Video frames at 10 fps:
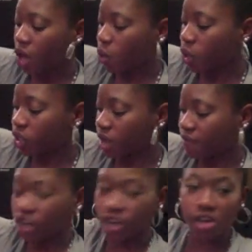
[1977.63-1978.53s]
which I
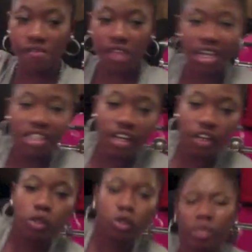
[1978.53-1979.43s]
figured if they get
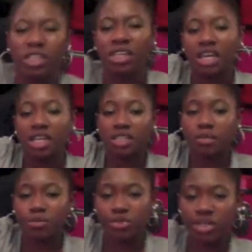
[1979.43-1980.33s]
tangled it would be
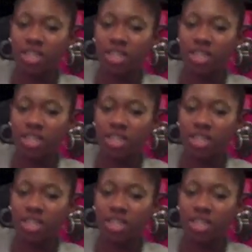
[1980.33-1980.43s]
simple to